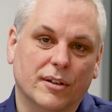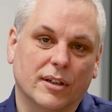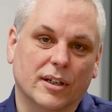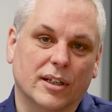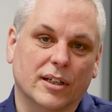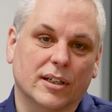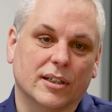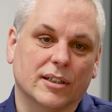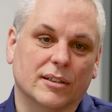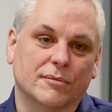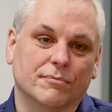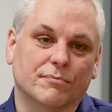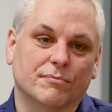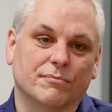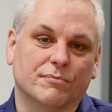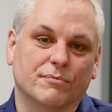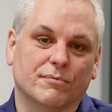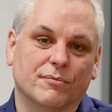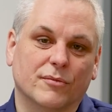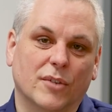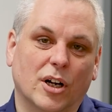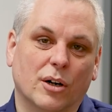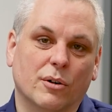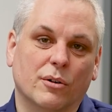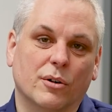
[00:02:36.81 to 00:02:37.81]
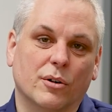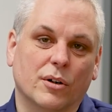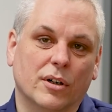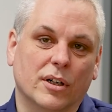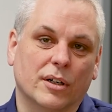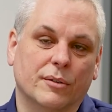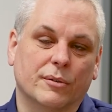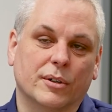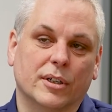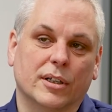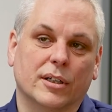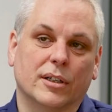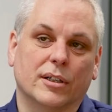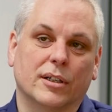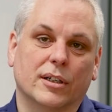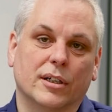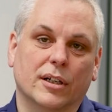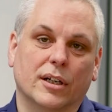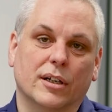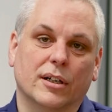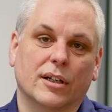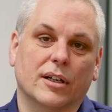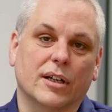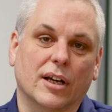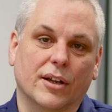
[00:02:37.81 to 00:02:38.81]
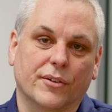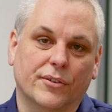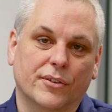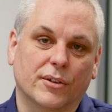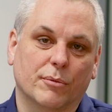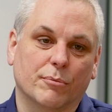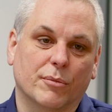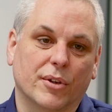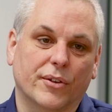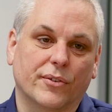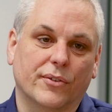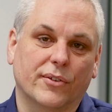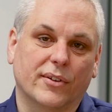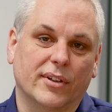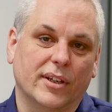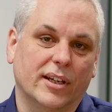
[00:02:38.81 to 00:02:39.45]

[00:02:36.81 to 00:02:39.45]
our customers,